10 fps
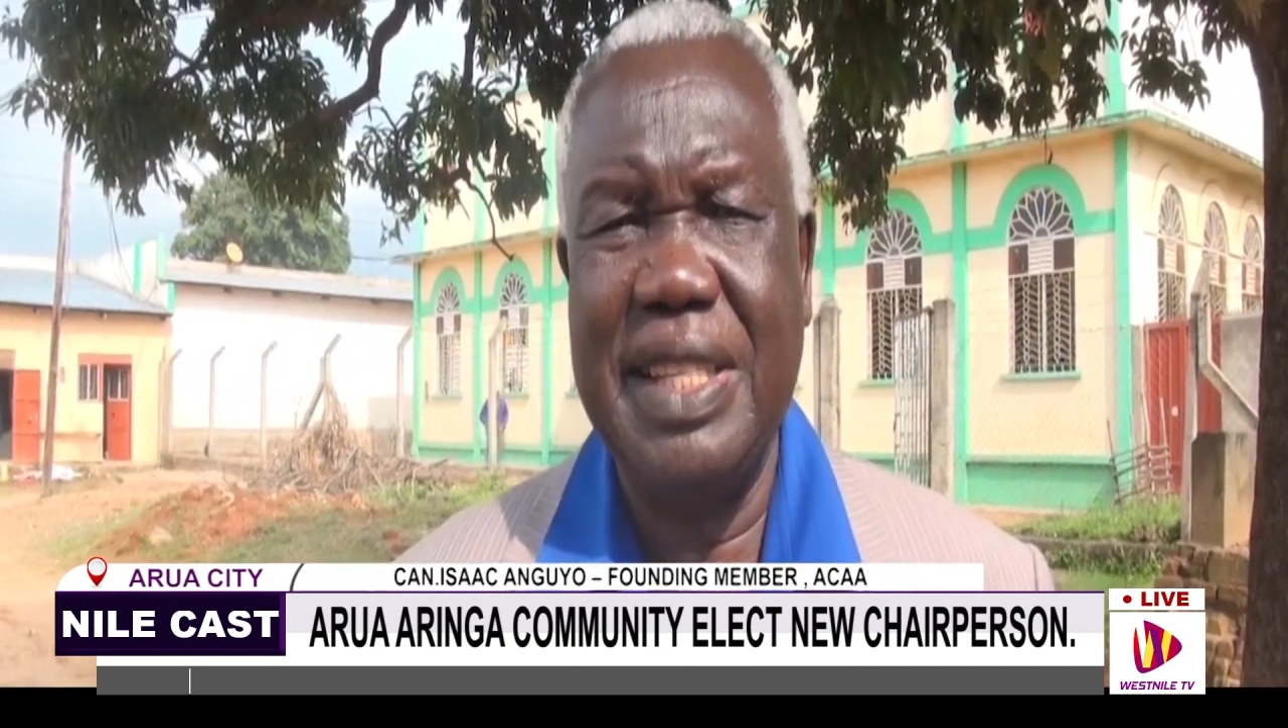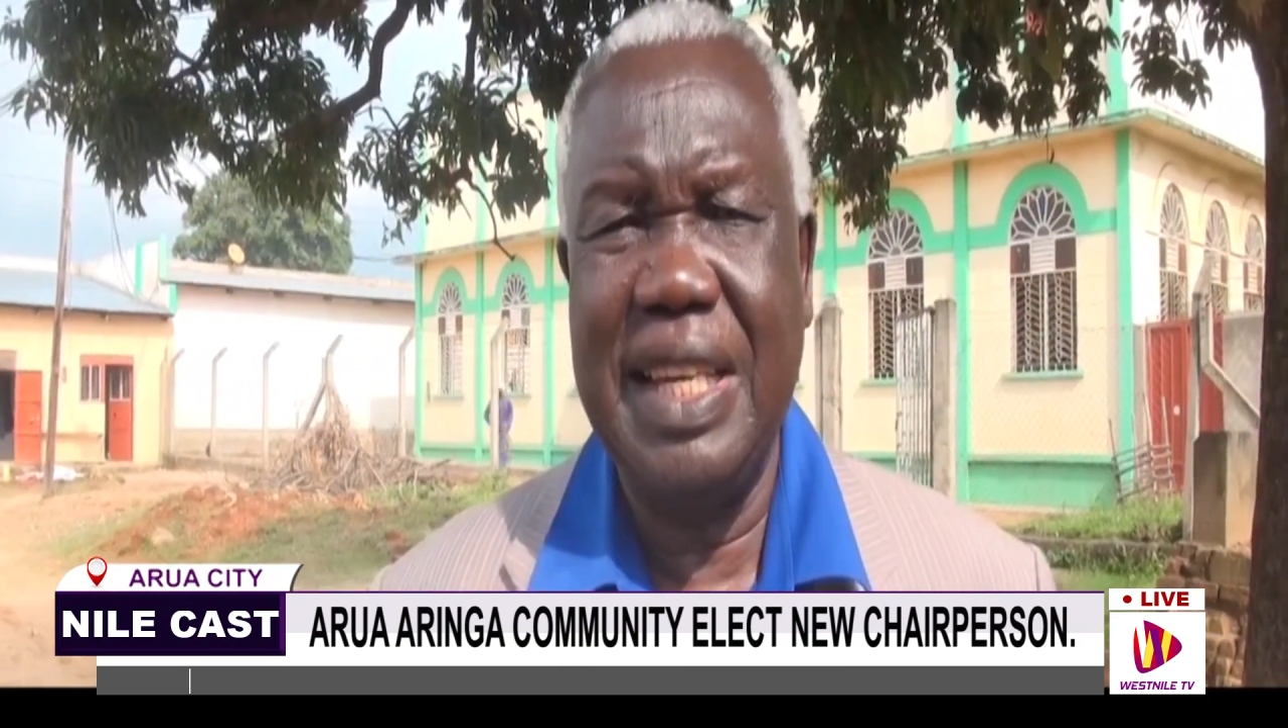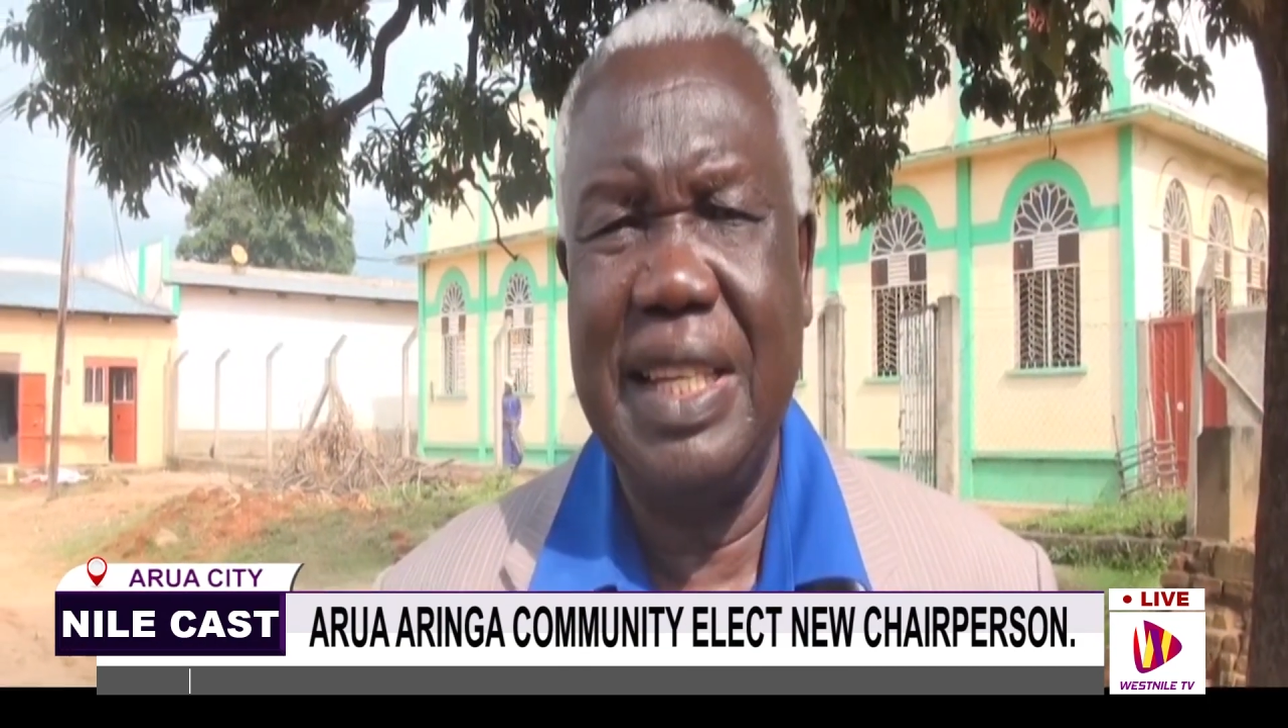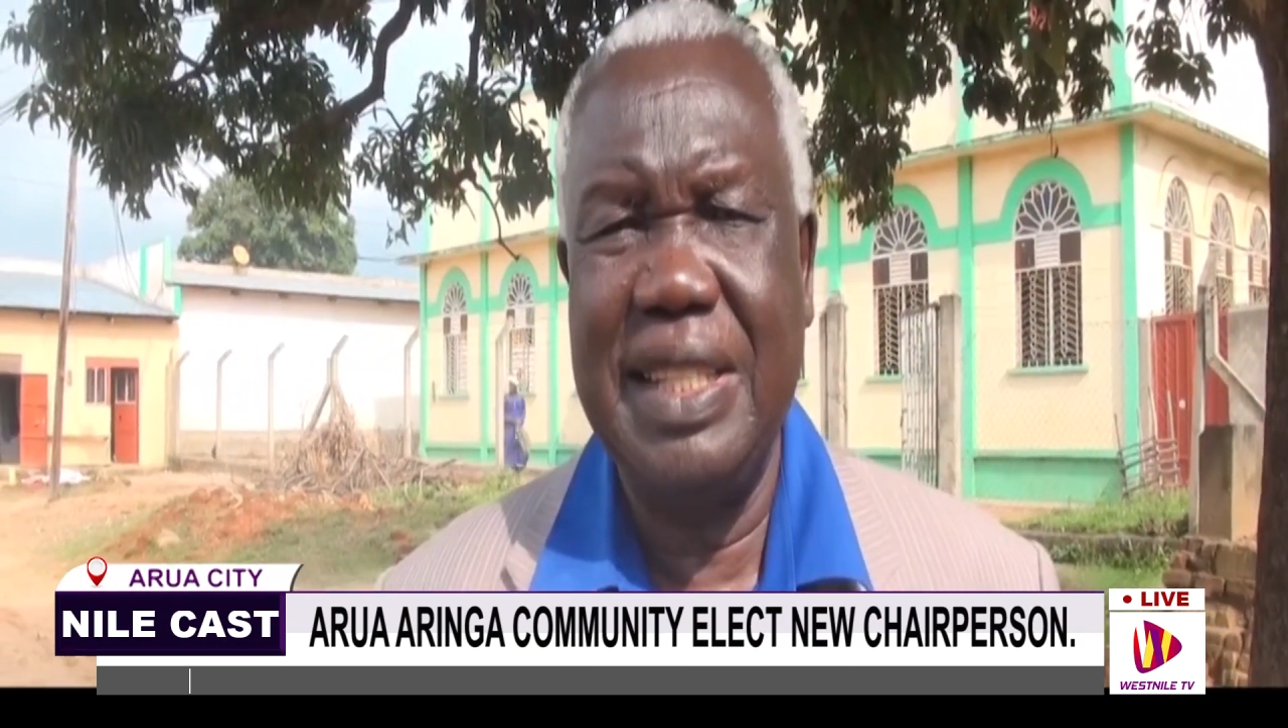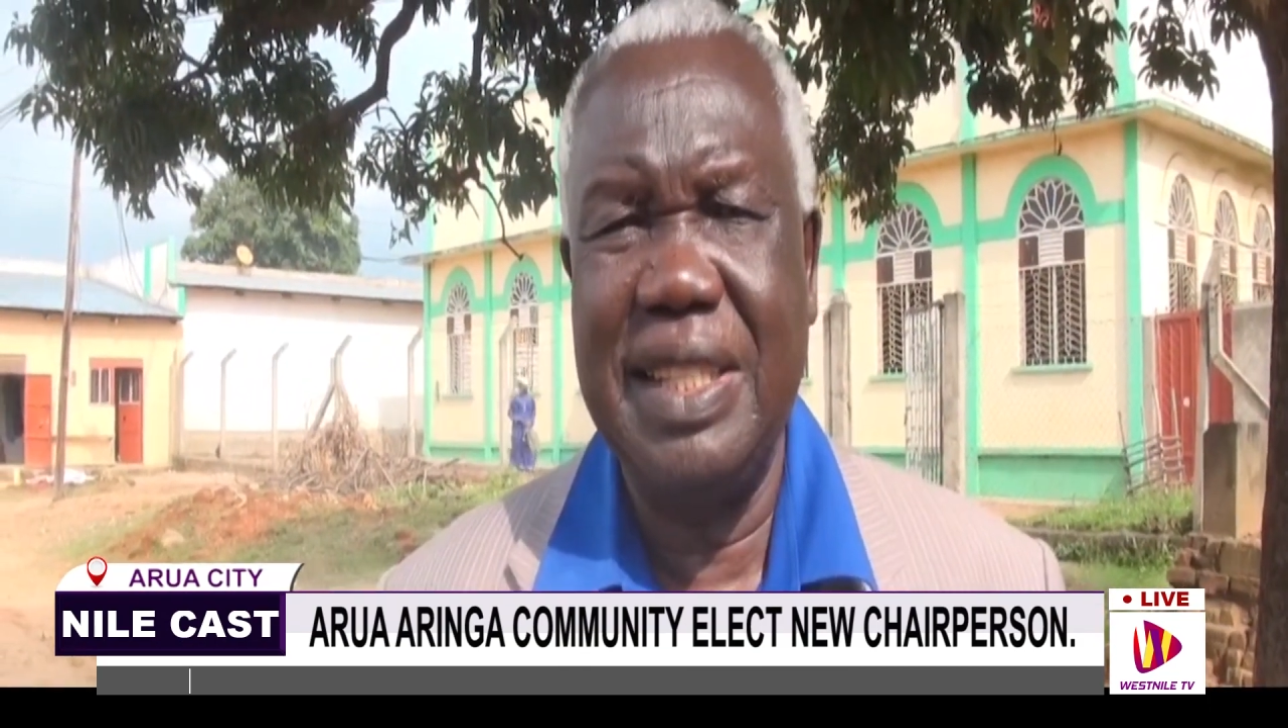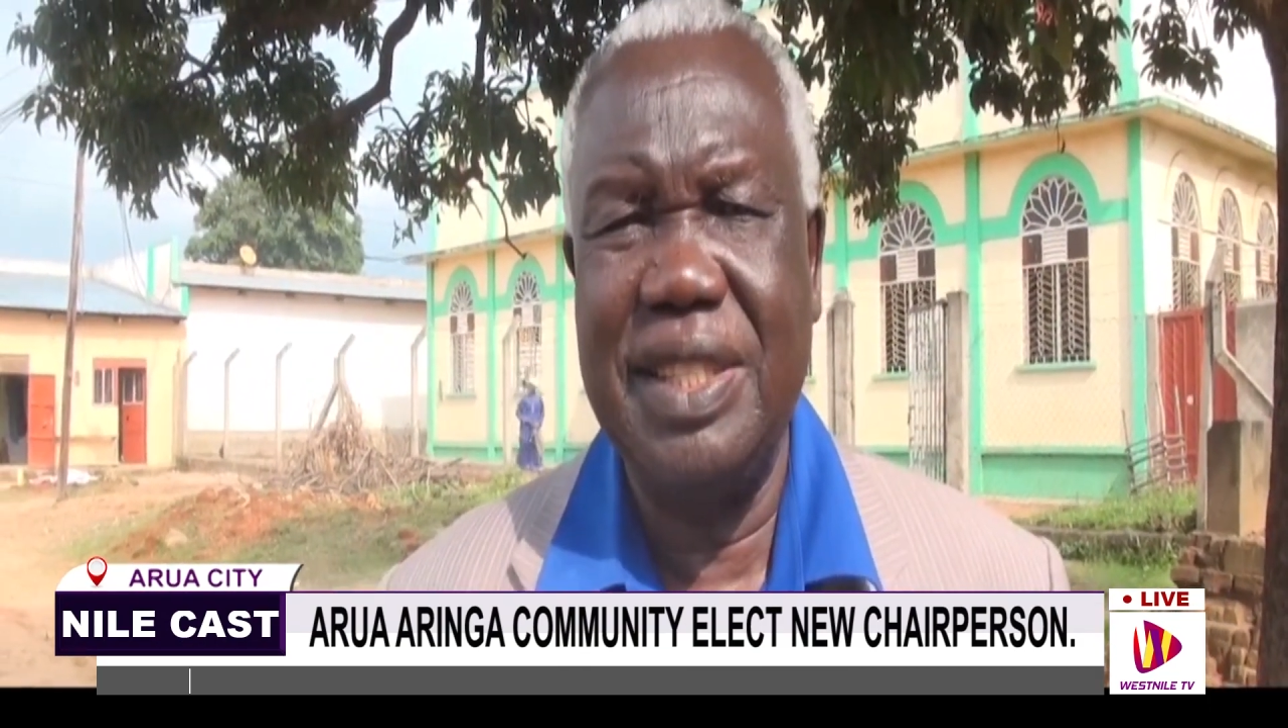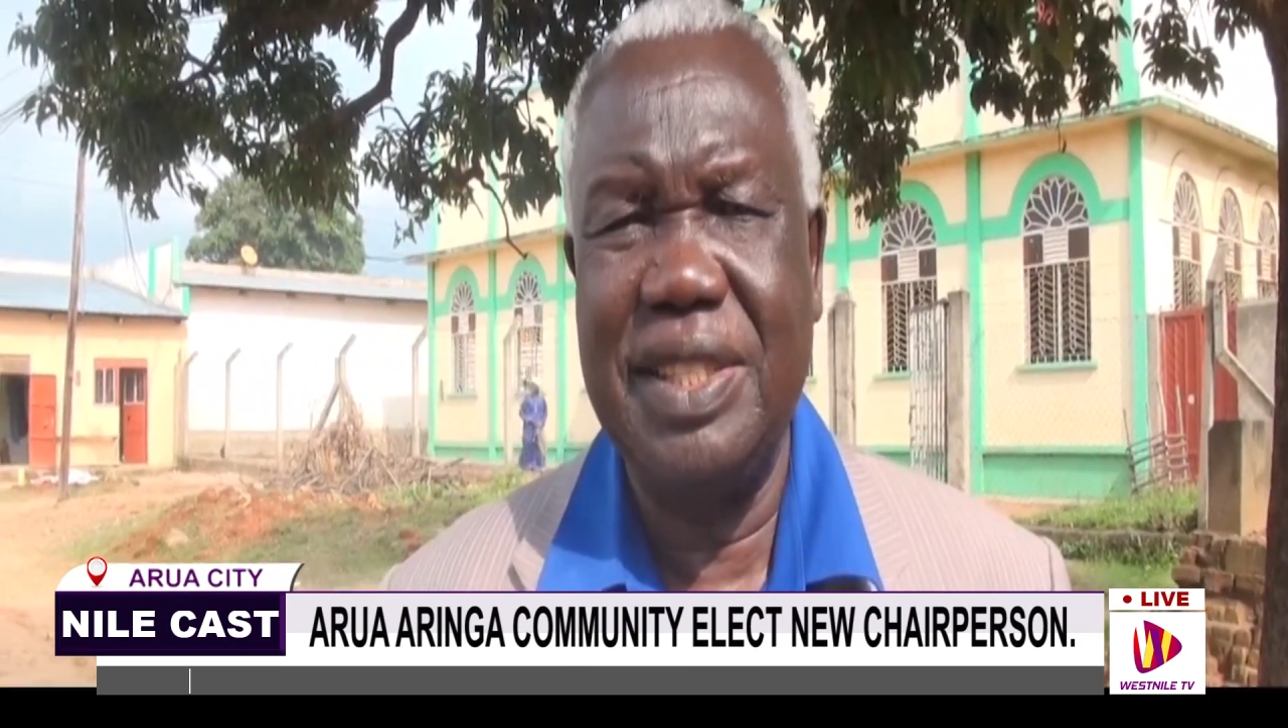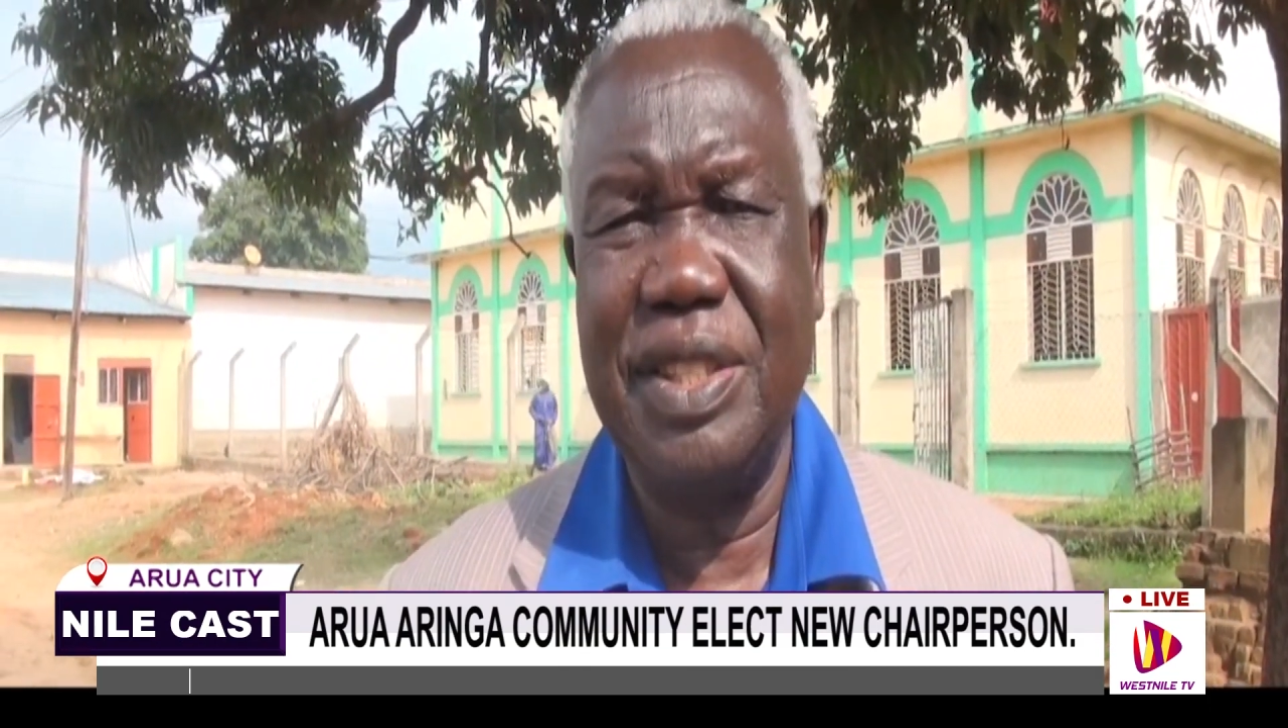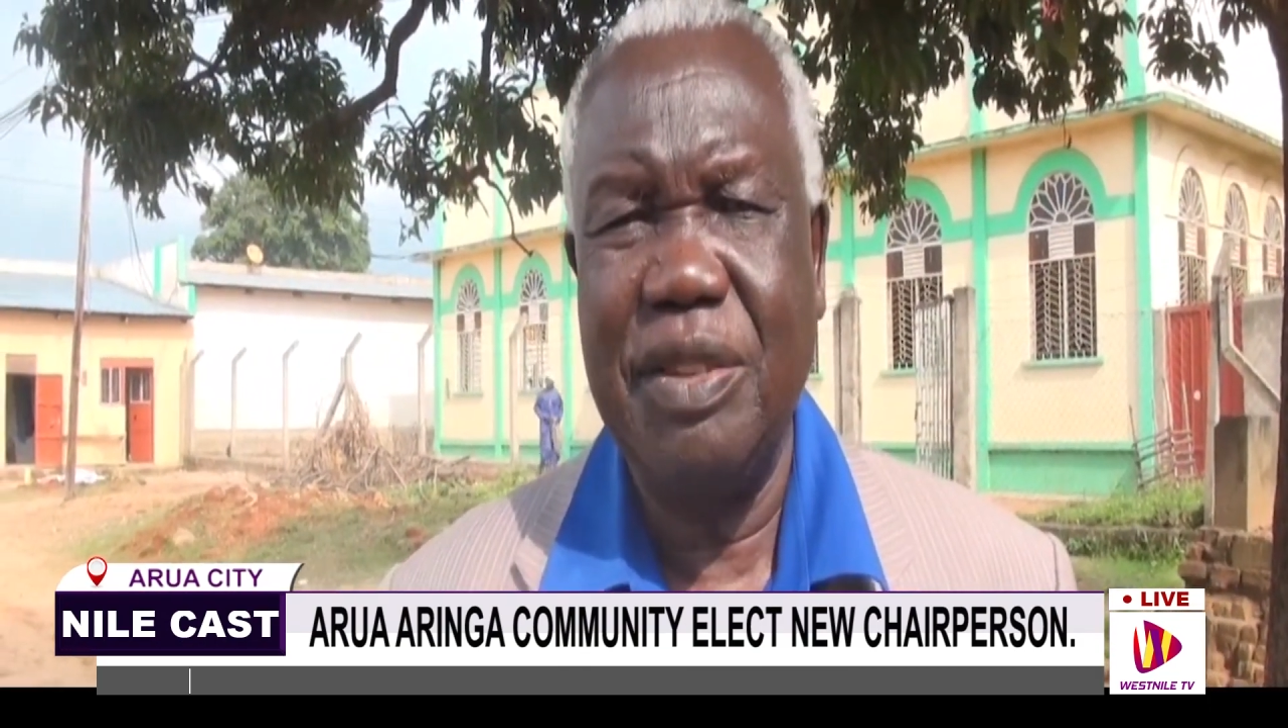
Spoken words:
challenges,